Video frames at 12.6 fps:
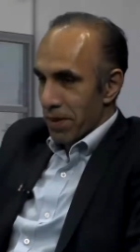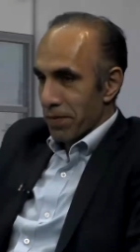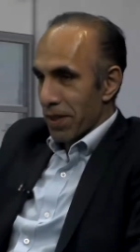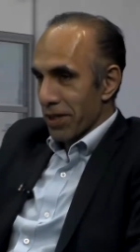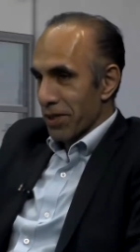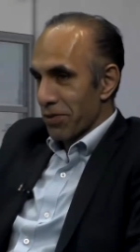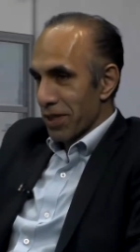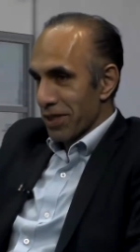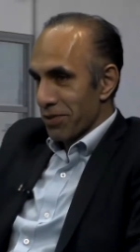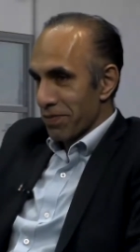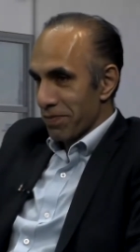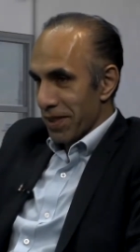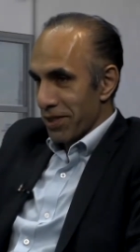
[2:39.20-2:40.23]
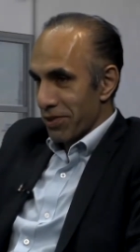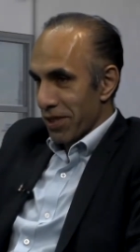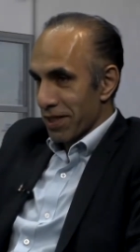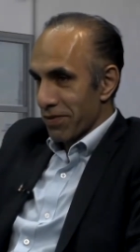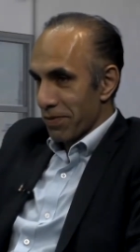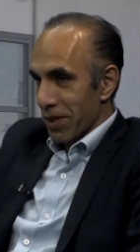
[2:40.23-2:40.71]
that could really be
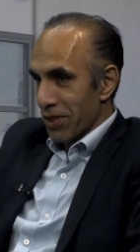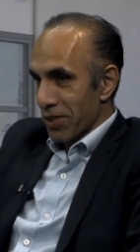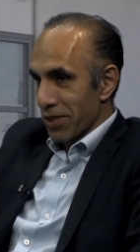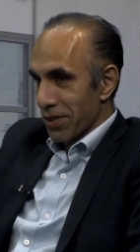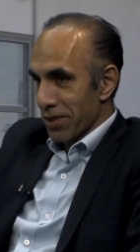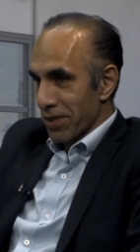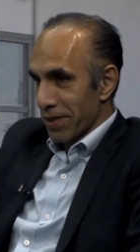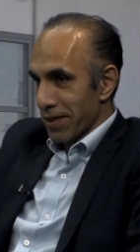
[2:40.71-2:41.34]
transformational, couldn't it?